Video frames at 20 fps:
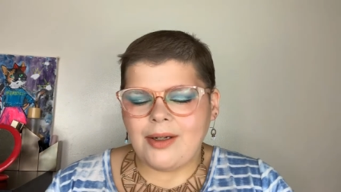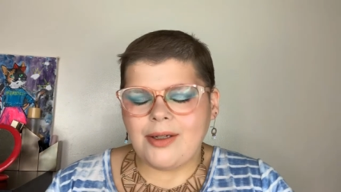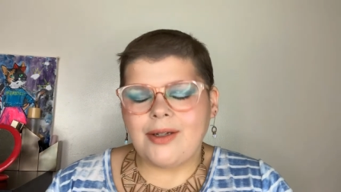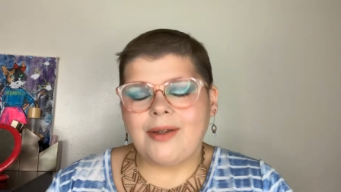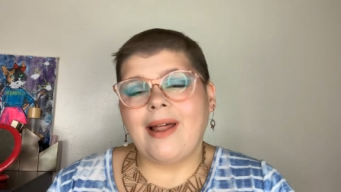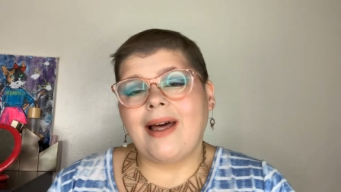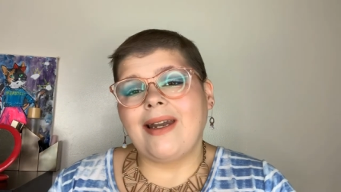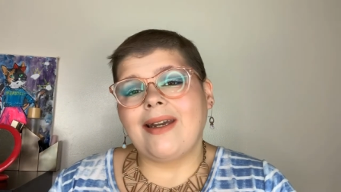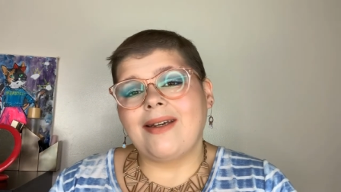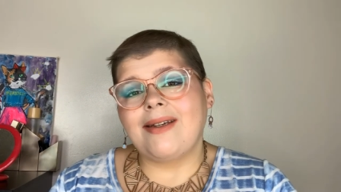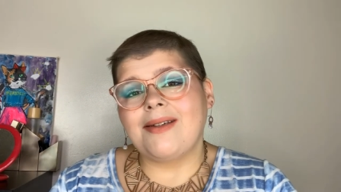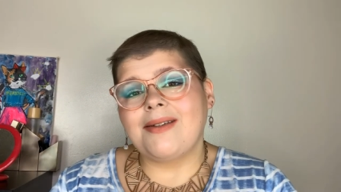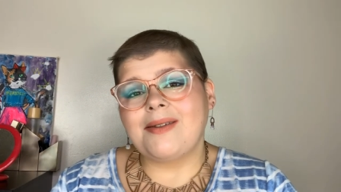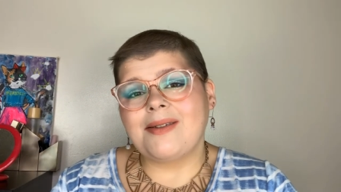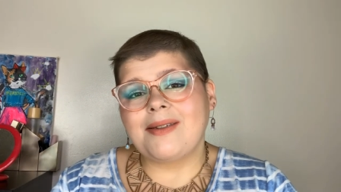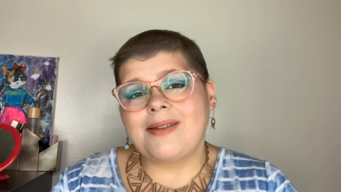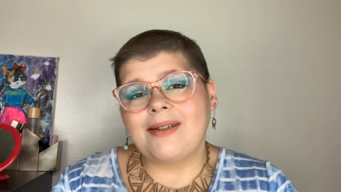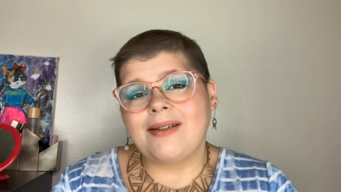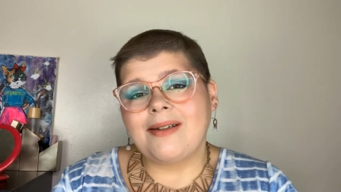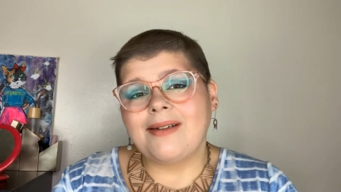so that
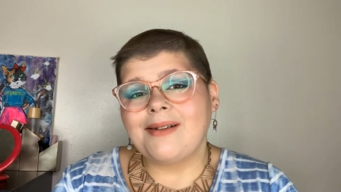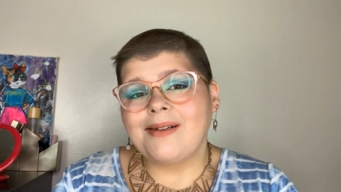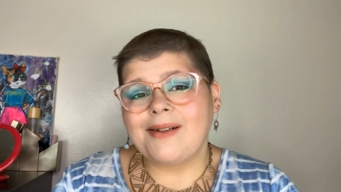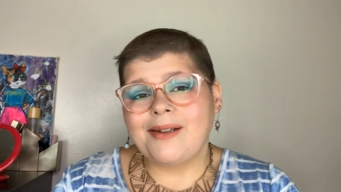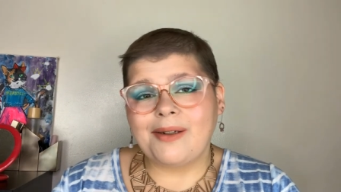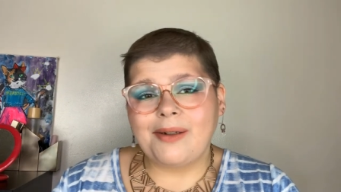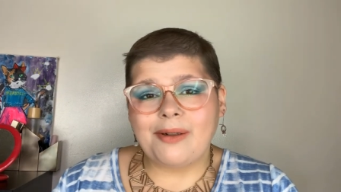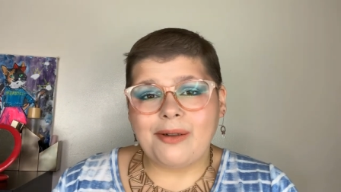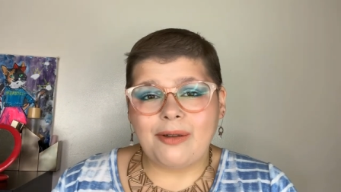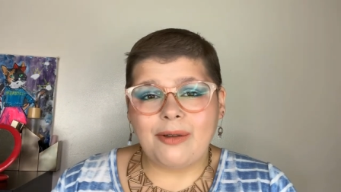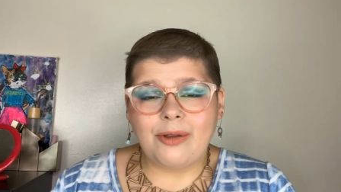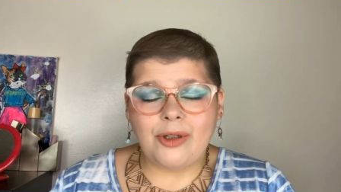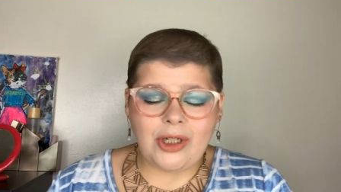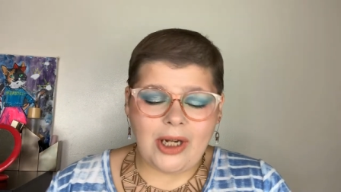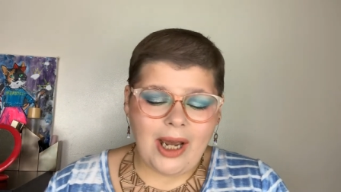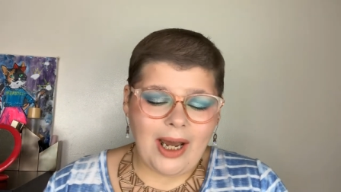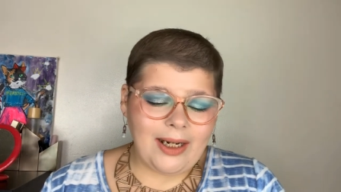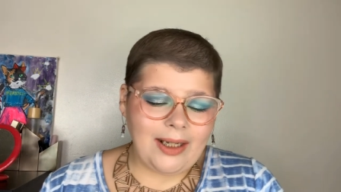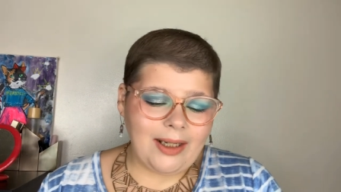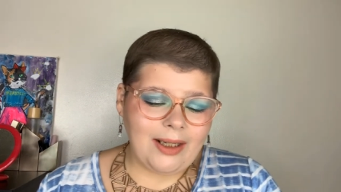is a little
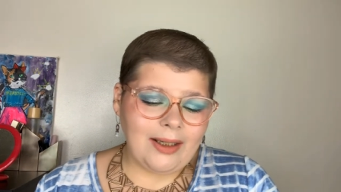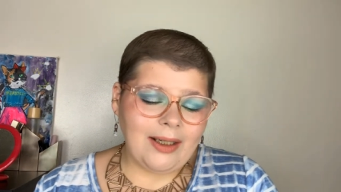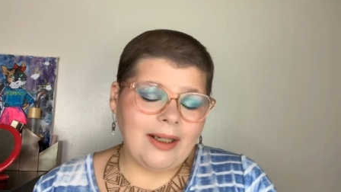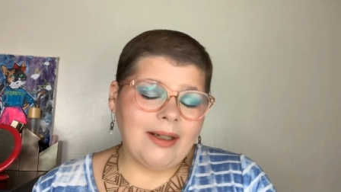chatty